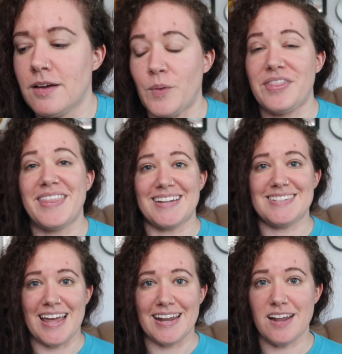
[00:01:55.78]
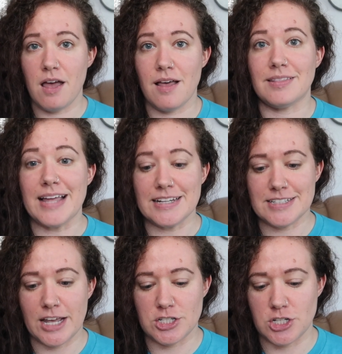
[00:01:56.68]
with that said, let's
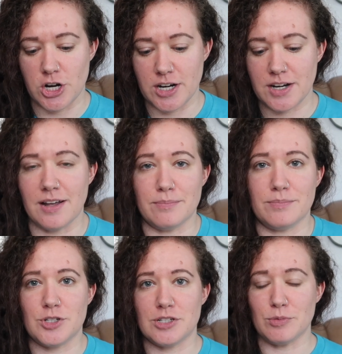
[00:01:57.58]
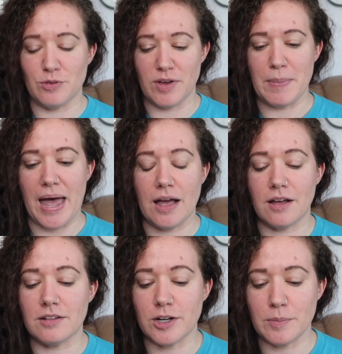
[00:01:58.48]
get started. I'm just moving back
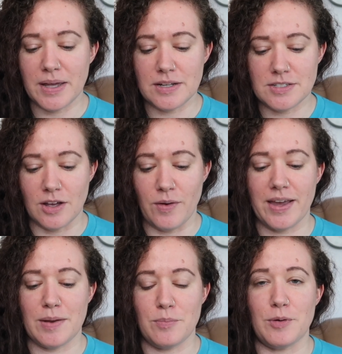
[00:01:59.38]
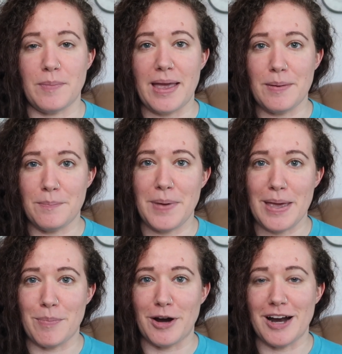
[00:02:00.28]
a little bit so I can put my
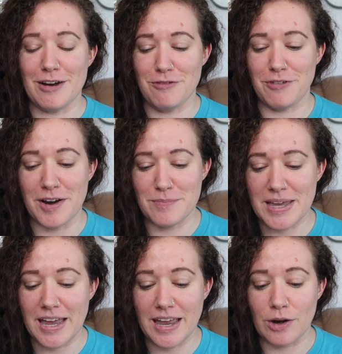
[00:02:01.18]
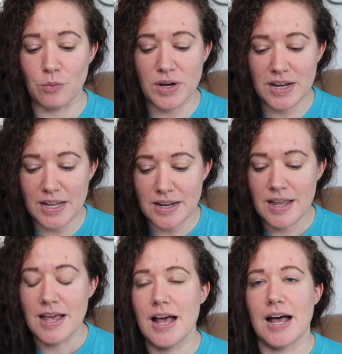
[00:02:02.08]
paper in front of me and read it.
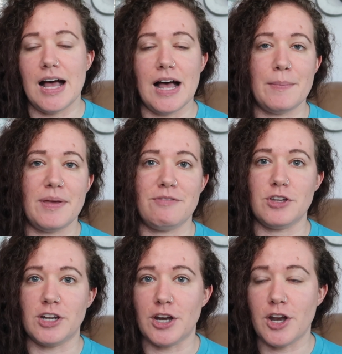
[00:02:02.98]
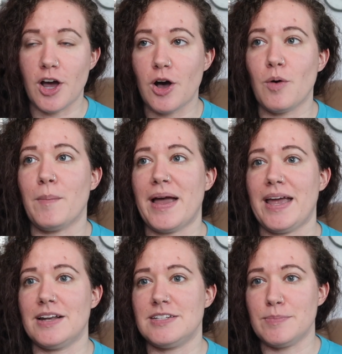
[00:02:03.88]
If you didn't know, my
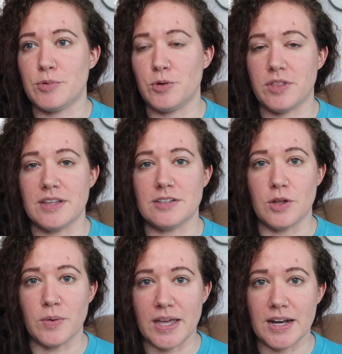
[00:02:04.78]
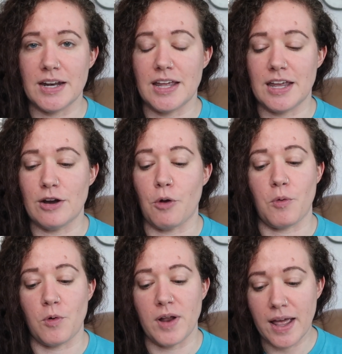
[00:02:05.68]
antique booth is located in
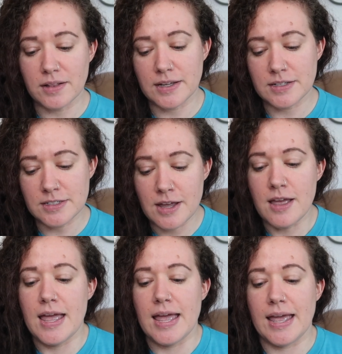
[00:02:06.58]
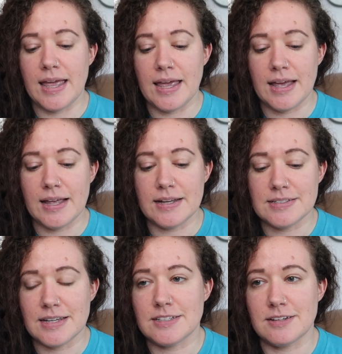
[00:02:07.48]
Rhode Island,
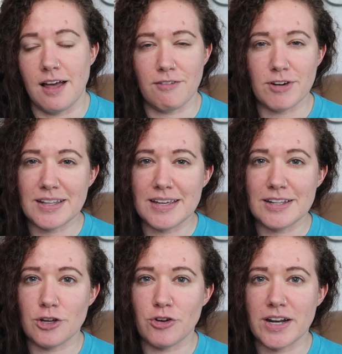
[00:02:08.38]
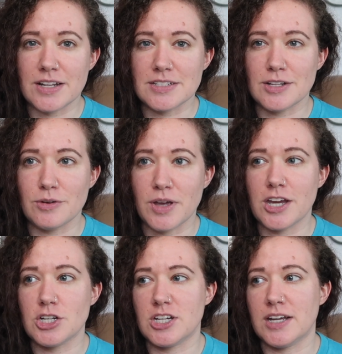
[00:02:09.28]
and it's not really in the greatest
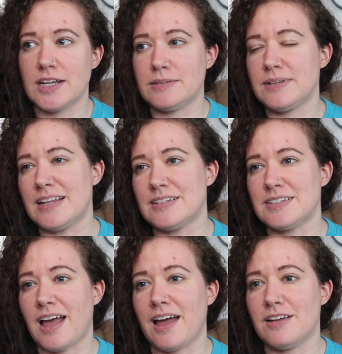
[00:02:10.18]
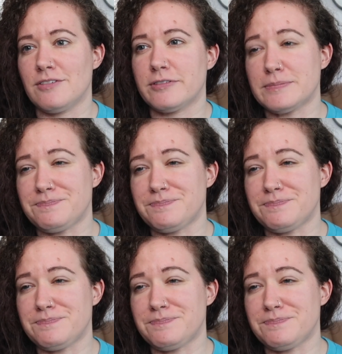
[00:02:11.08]
location. It's kind of